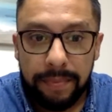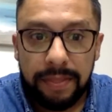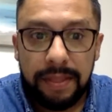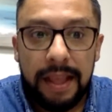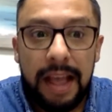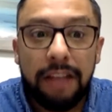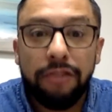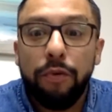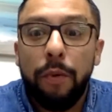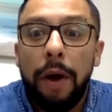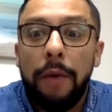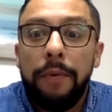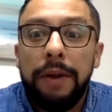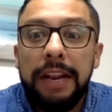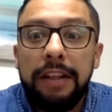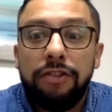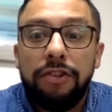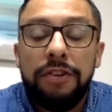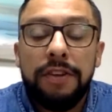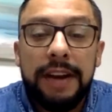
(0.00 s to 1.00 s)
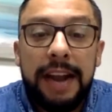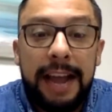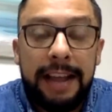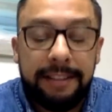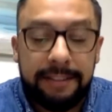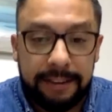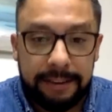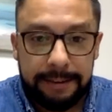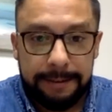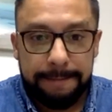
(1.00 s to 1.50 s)
That's why we need to
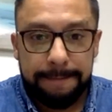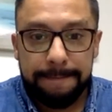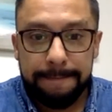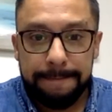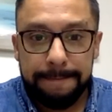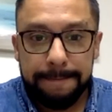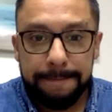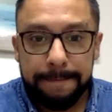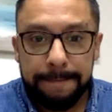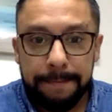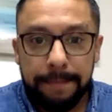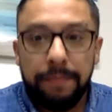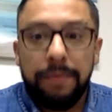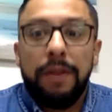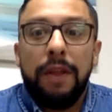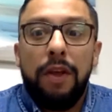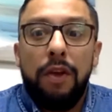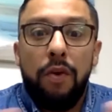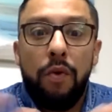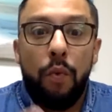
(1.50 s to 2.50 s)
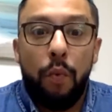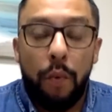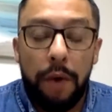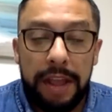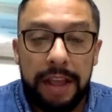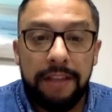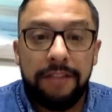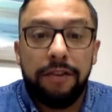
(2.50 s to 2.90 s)
unite. We